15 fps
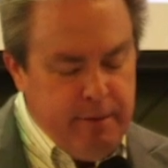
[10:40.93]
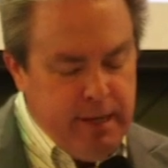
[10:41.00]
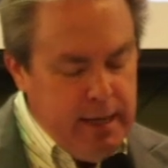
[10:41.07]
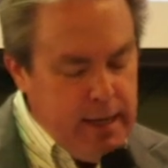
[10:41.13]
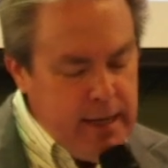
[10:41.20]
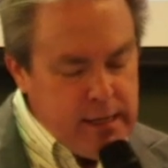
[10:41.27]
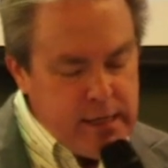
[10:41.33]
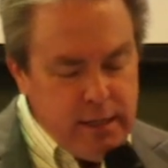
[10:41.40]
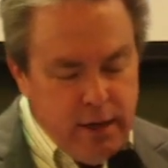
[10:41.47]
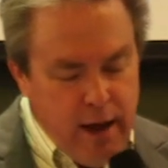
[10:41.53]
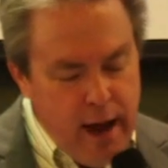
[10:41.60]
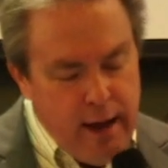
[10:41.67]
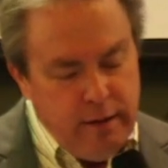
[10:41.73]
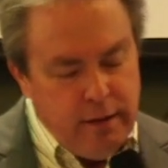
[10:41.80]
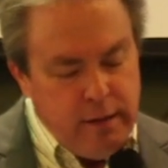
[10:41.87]
He is
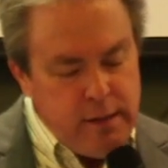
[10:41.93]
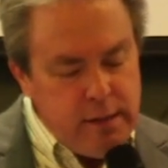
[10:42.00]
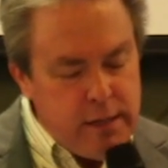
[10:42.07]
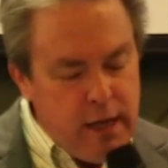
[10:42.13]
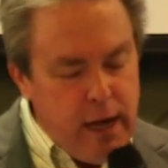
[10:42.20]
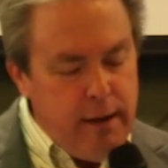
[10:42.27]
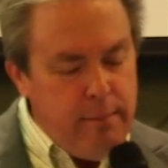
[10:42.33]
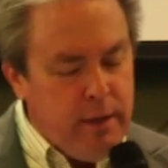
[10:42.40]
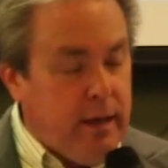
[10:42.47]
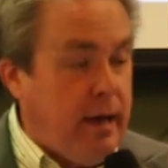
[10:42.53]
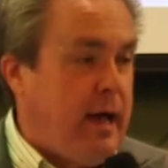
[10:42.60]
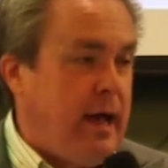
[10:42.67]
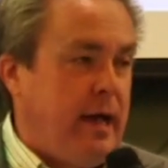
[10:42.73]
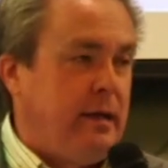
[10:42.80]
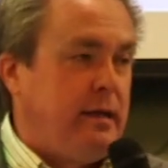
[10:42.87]
not the same
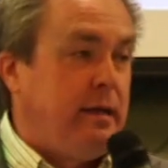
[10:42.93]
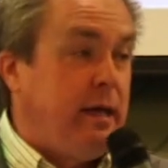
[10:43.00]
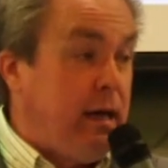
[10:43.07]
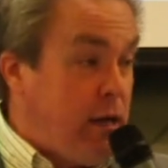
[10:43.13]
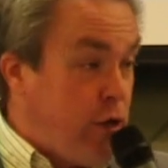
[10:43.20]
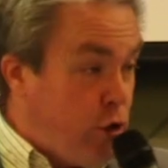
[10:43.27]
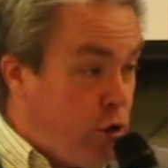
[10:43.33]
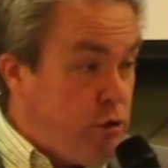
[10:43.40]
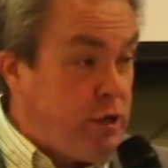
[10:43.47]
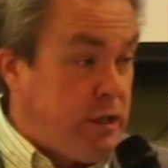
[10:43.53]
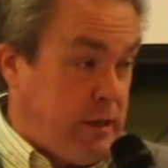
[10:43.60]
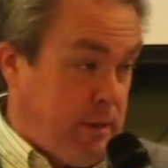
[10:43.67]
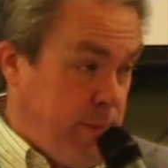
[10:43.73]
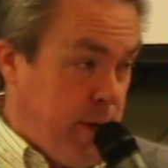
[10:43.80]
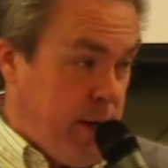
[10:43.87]
God that he
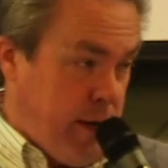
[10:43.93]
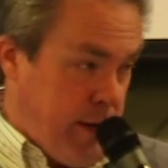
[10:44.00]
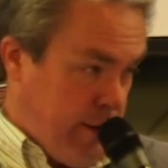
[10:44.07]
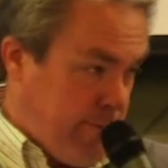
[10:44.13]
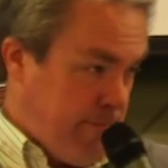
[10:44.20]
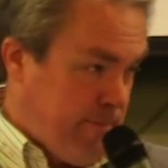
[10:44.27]
used to be.